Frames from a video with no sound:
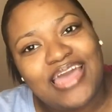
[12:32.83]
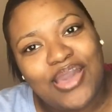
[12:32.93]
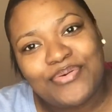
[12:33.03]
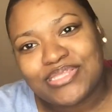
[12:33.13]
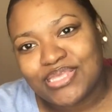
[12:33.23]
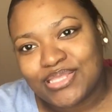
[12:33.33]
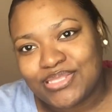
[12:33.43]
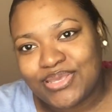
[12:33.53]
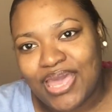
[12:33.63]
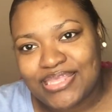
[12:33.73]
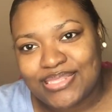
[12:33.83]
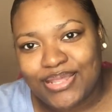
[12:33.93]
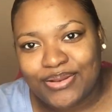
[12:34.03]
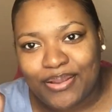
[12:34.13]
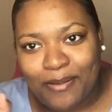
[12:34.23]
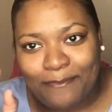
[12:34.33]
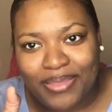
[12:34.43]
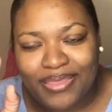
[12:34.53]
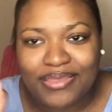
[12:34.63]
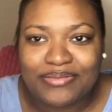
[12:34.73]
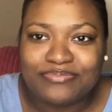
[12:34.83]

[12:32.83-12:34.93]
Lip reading: I will talk to you guys later. Bye.